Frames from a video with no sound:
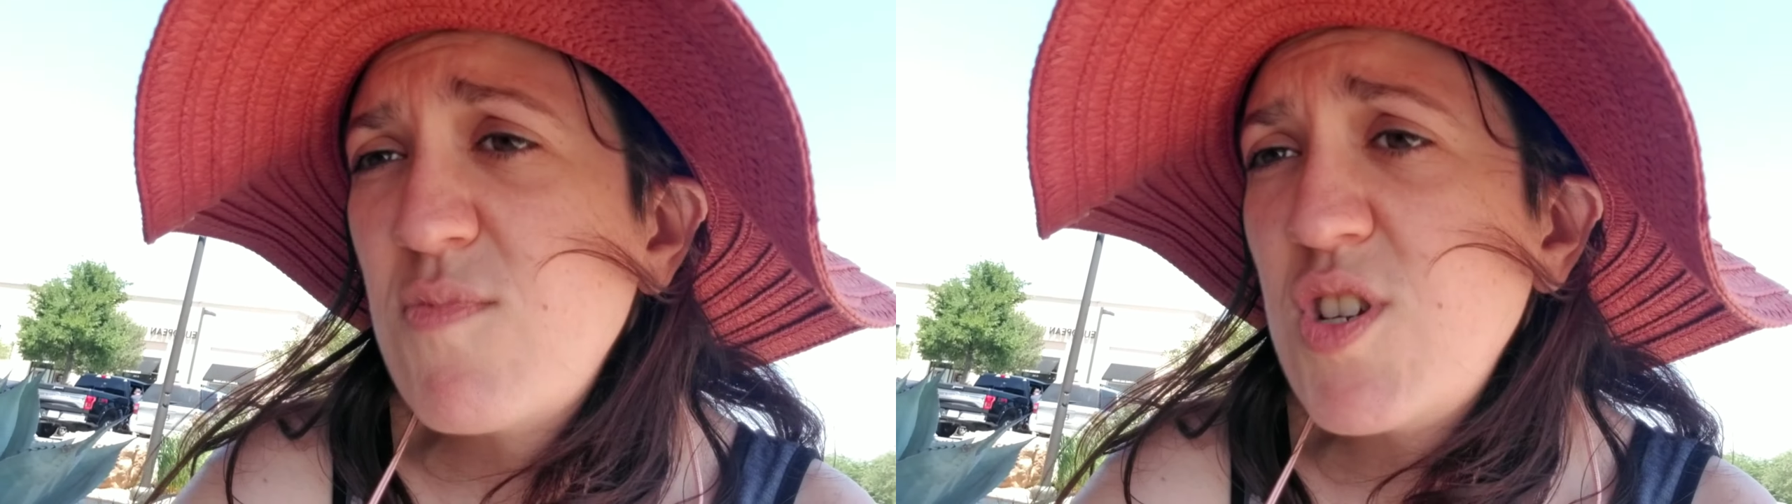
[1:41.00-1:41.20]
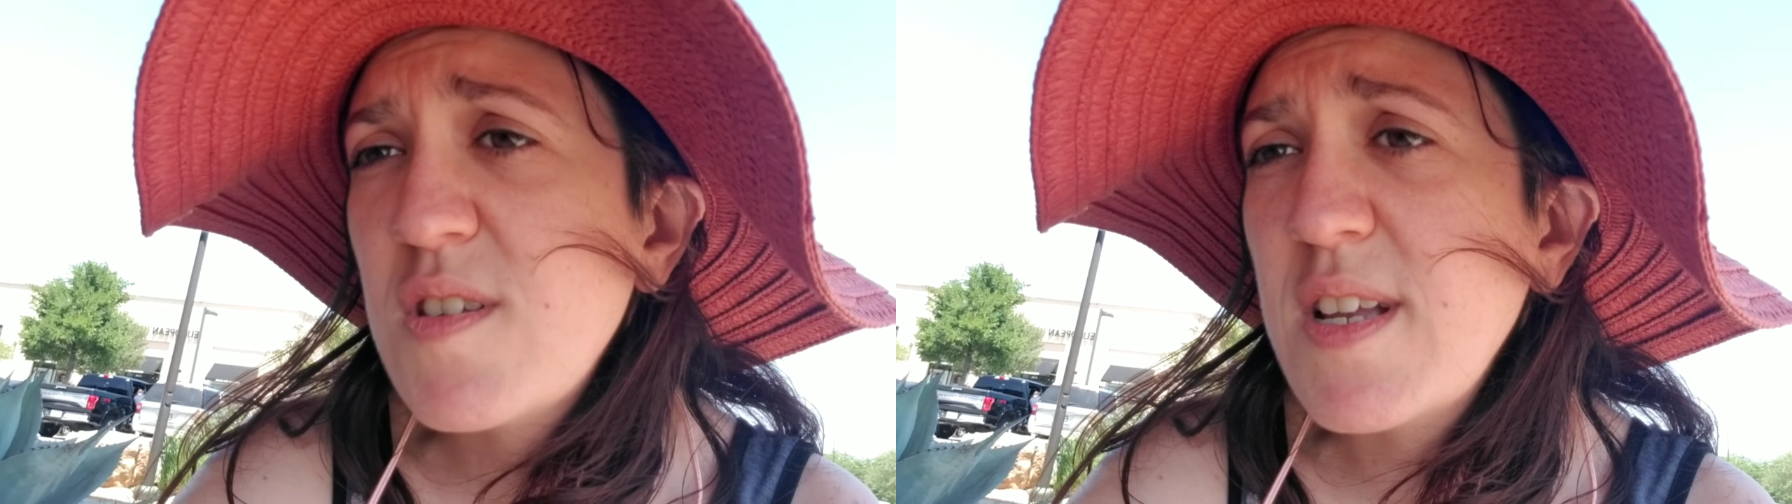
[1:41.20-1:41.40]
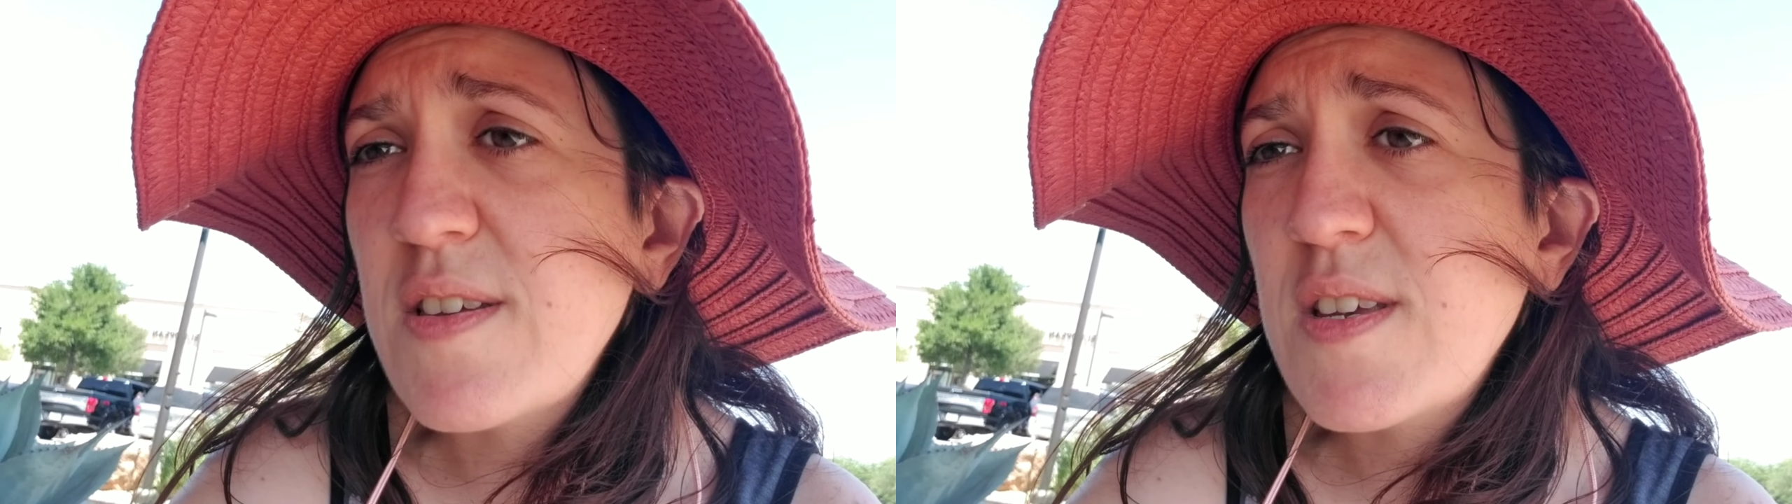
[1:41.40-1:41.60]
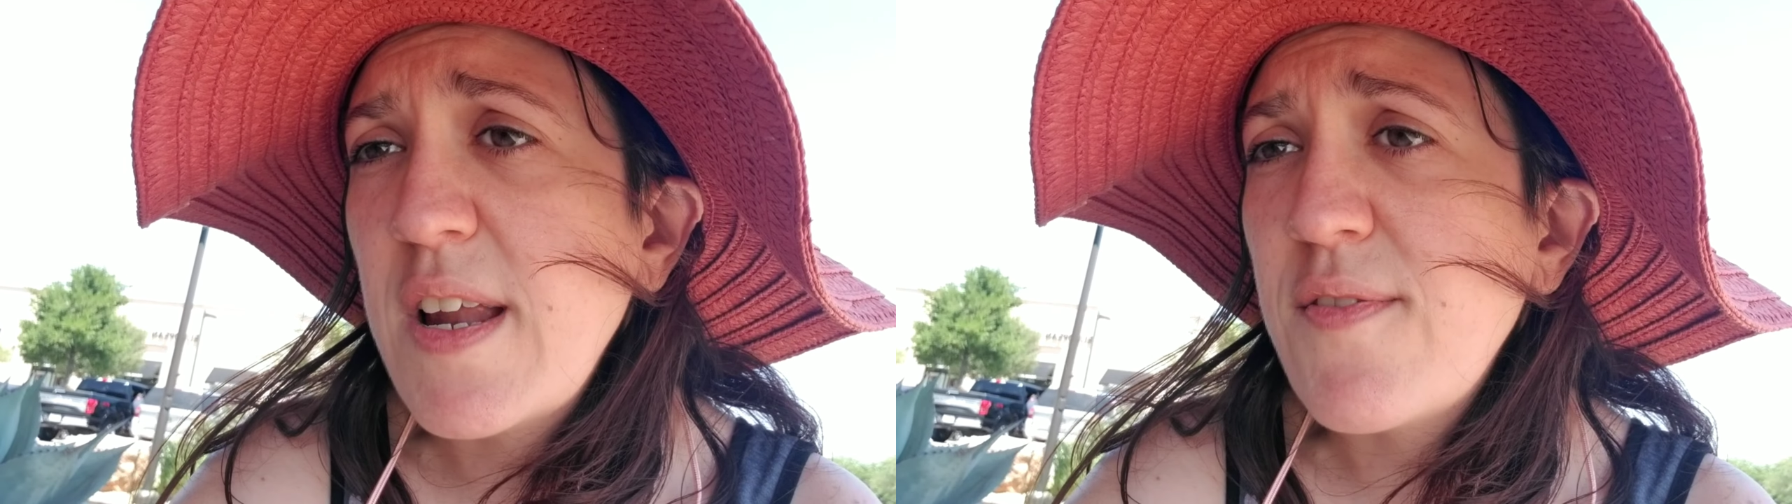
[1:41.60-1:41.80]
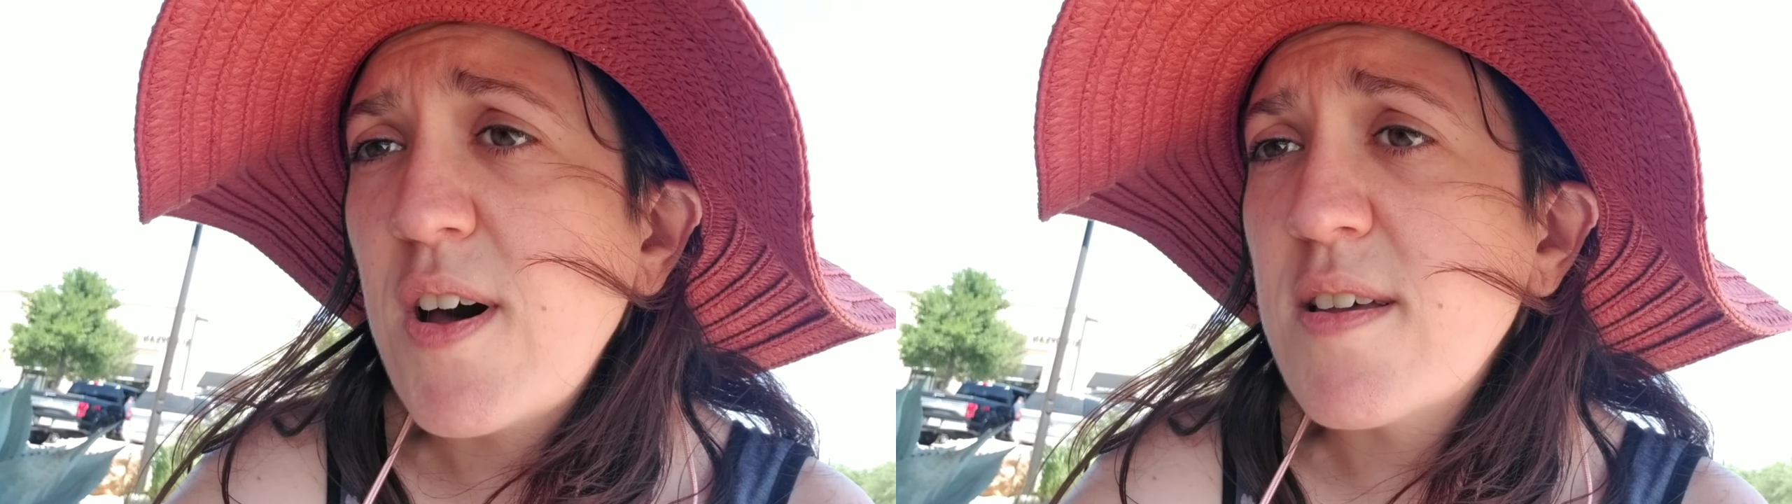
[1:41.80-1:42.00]
just outside
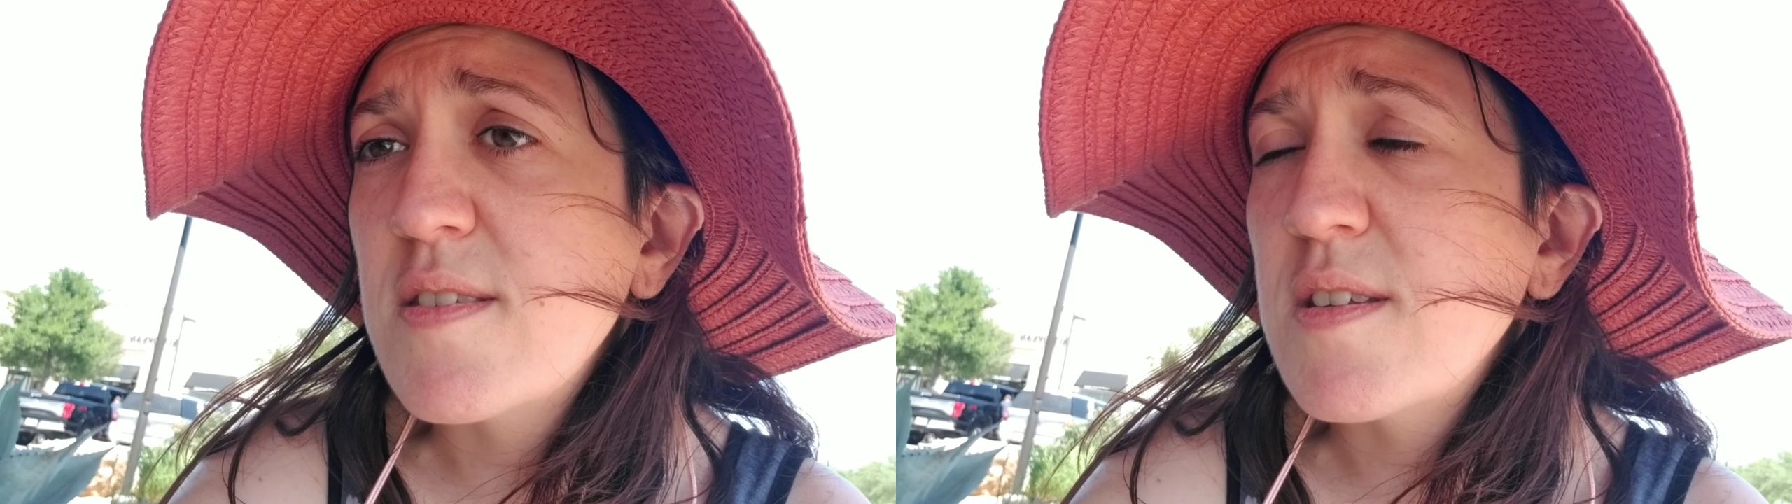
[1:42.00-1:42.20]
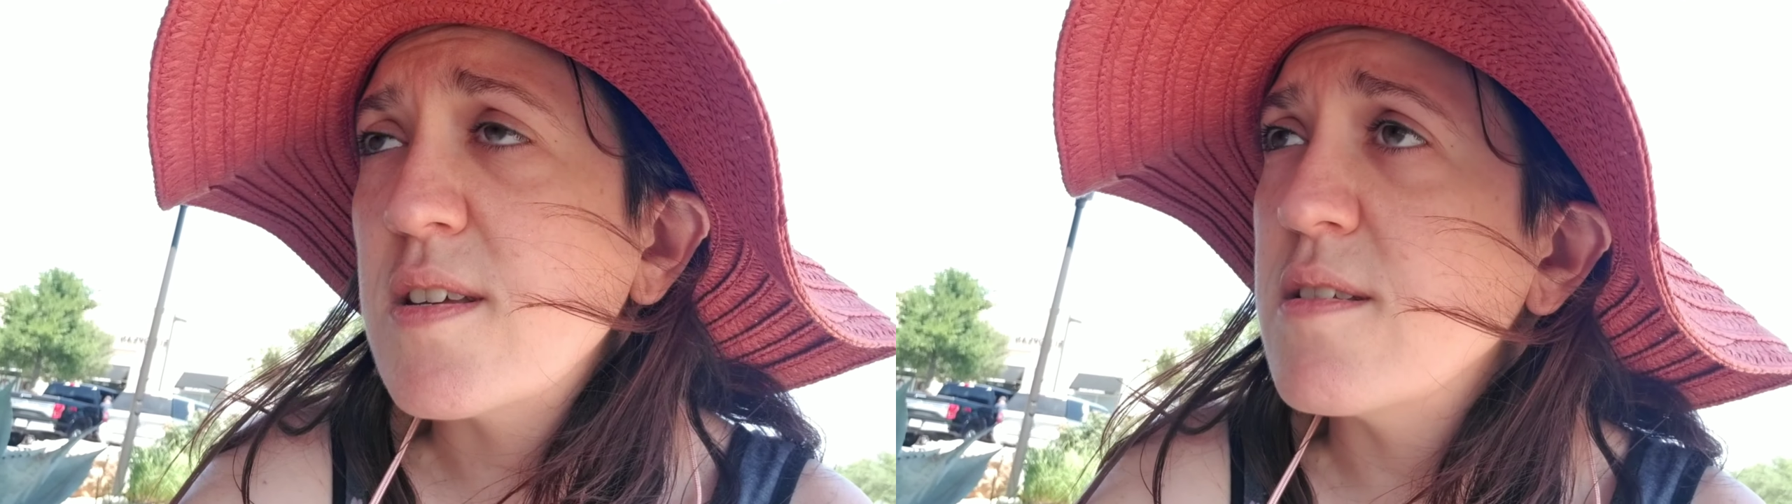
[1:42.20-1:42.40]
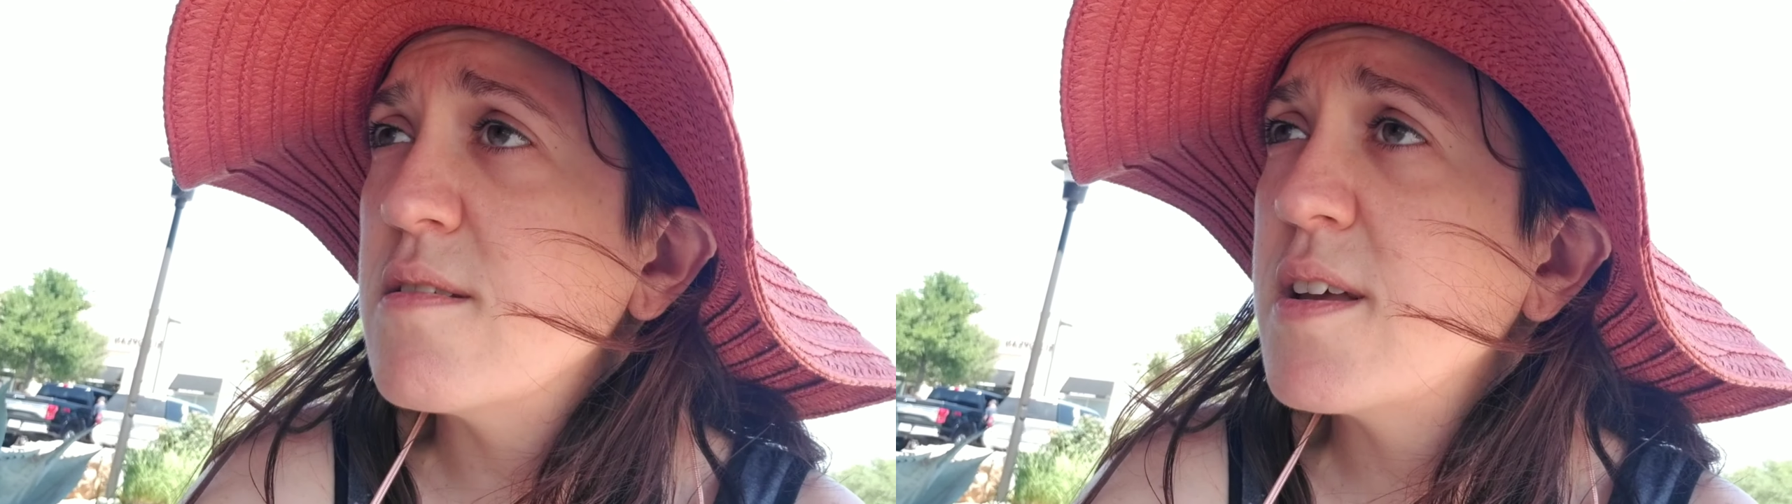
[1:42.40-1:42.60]
of Austin.